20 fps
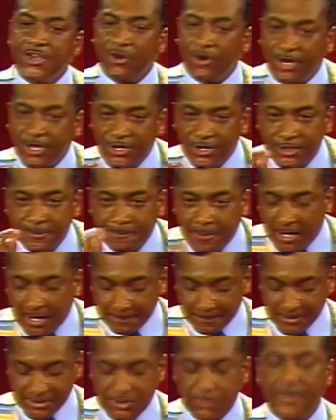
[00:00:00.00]
your good
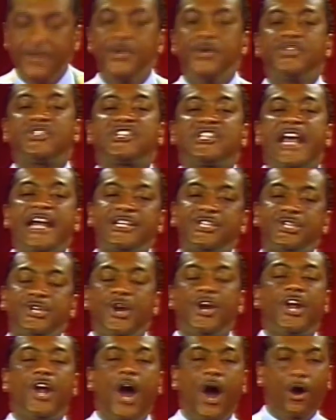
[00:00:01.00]
purpose, when you set
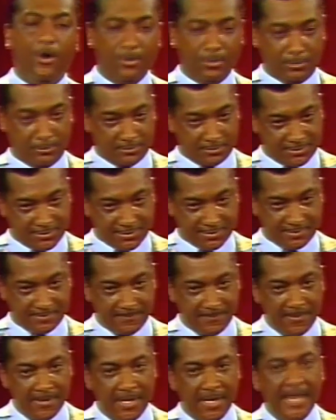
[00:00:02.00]
your goals,
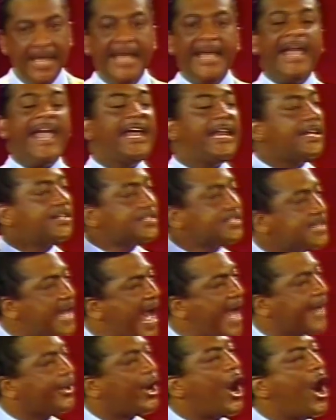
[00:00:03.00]
it is
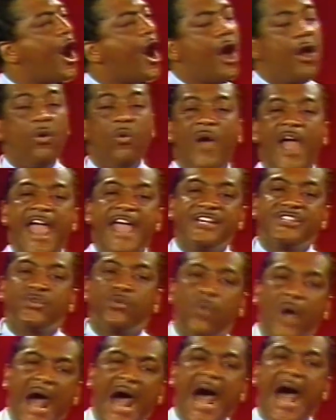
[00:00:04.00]
not always
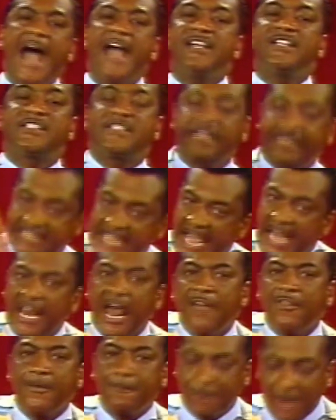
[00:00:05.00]
wise to tell
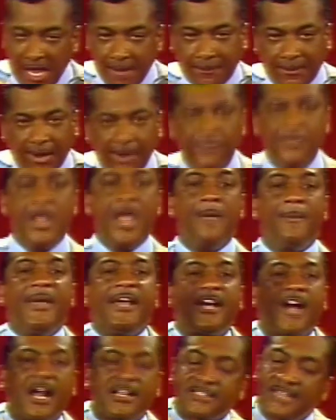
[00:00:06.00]
other people,
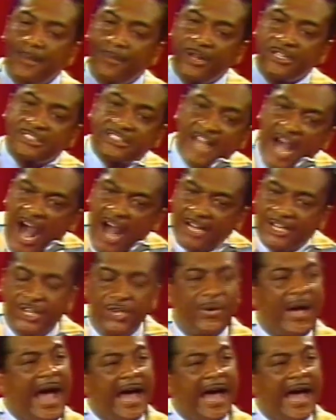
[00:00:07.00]
because they will talk you